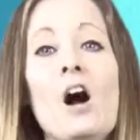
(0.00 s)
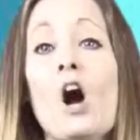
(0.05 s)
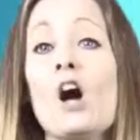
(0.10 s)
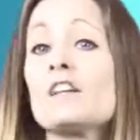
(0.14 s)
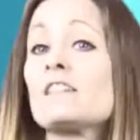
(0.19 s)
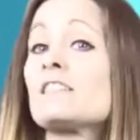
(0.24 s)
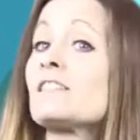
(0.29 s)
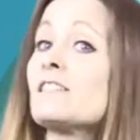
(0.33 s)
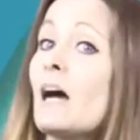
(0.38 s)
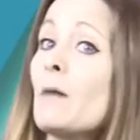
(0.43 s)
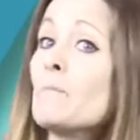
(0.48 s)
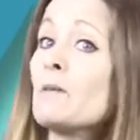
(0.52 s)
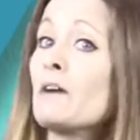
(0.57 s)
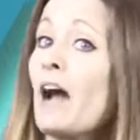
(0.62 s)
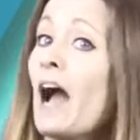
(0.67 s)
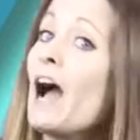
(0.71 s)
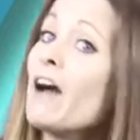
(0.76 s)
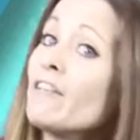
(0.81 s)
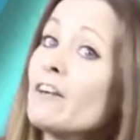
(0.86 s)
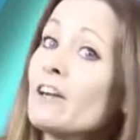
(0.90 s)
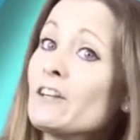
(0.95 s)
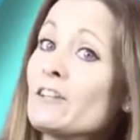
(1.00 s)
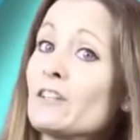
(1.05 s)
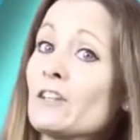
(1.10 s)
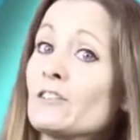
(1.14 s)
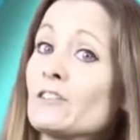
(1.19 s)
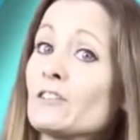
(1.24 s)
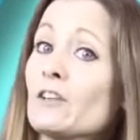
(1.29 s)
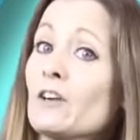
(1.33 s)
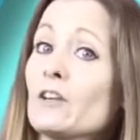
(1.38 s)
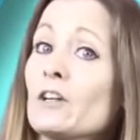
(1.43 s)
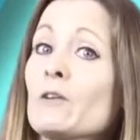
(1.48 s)
Are some
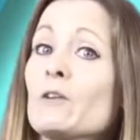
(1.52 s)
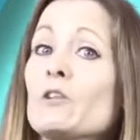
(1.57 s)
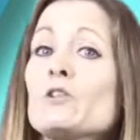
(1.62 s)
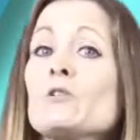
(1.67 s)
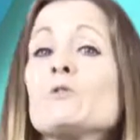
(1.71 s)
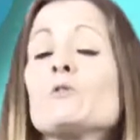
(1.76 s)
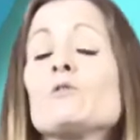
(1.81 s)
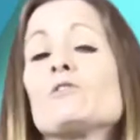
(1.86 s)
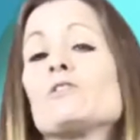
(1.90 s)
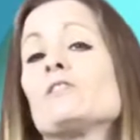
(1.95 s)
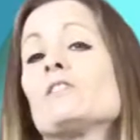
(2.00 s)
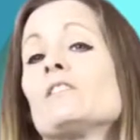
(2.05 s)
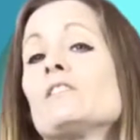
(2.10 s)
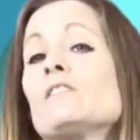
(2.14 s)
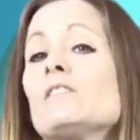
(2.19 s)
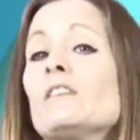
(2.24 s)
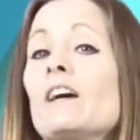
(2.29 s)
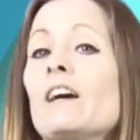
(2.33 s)
characters gonna use